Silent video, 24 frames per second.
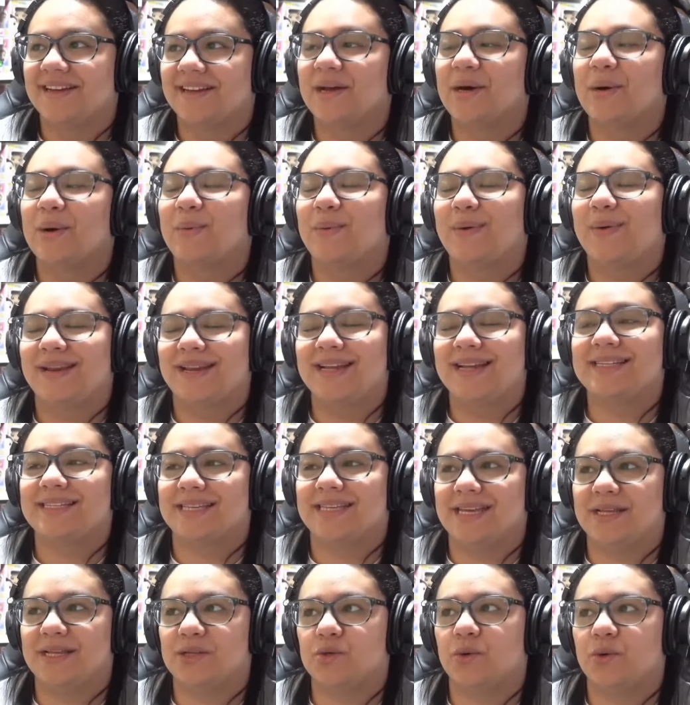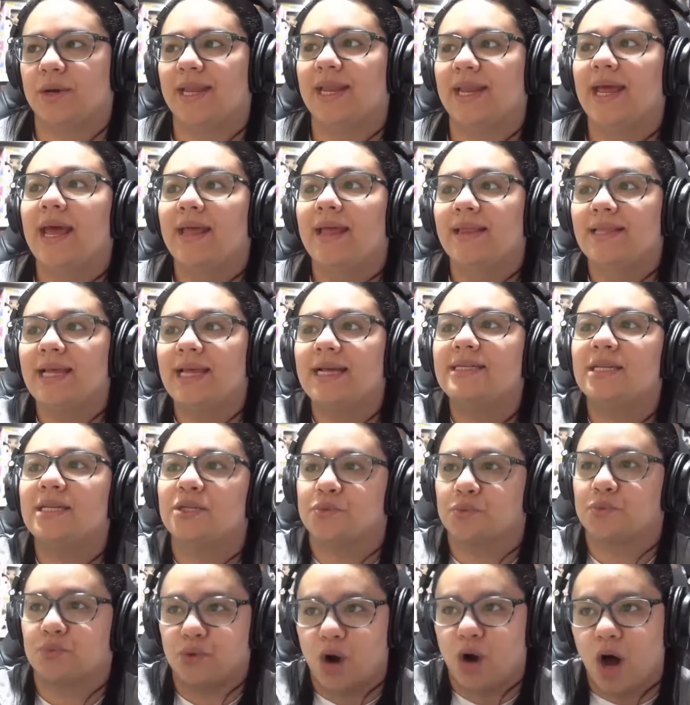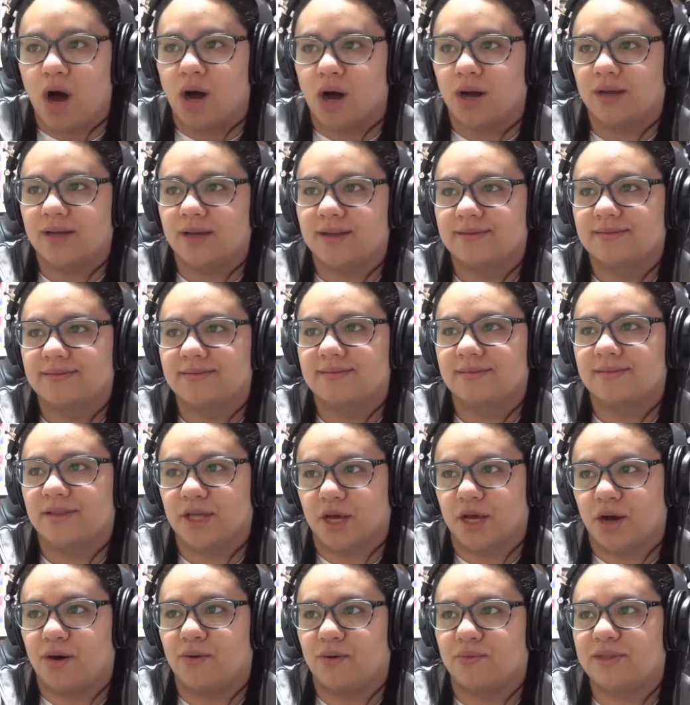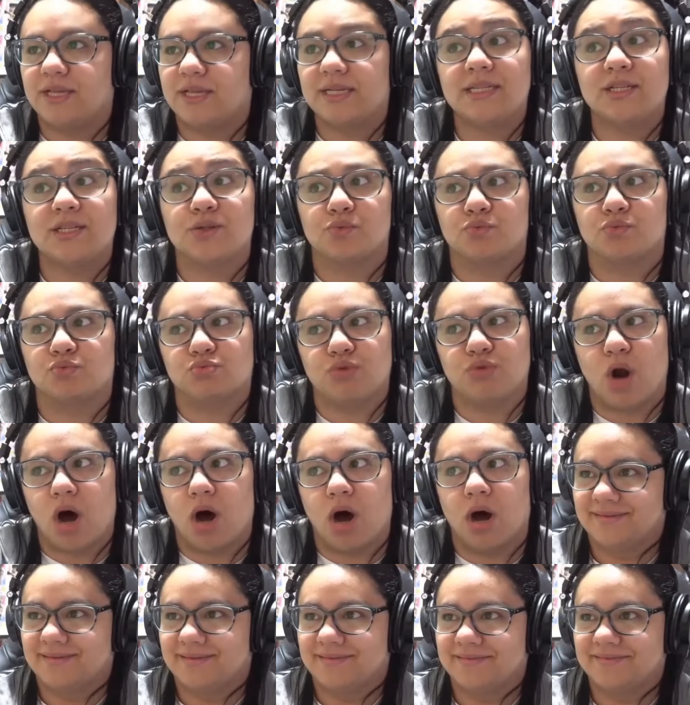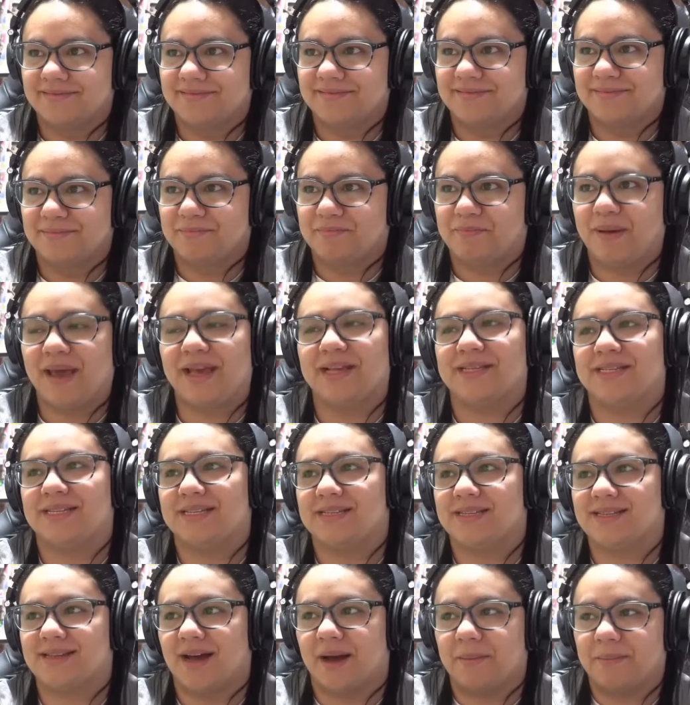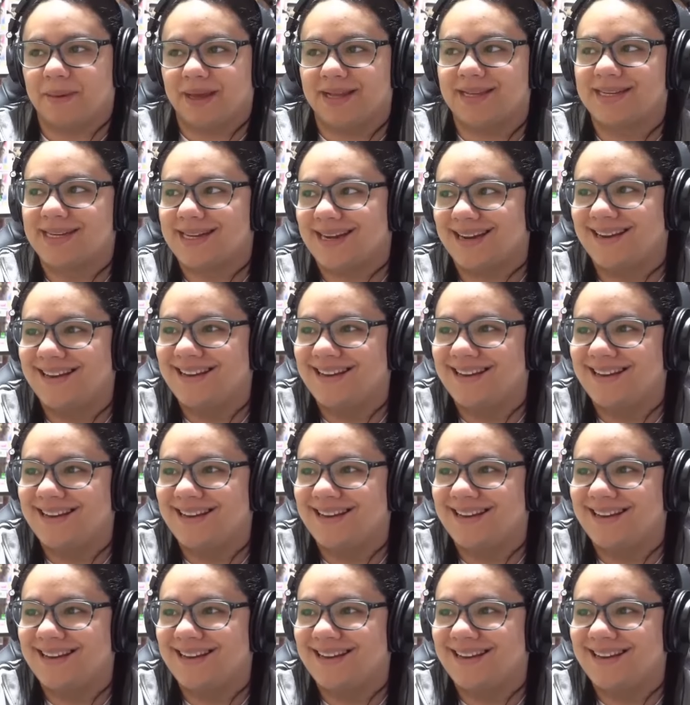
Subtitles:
What is he doing? This is wrong, though. This is wrong. Pacey, stop it.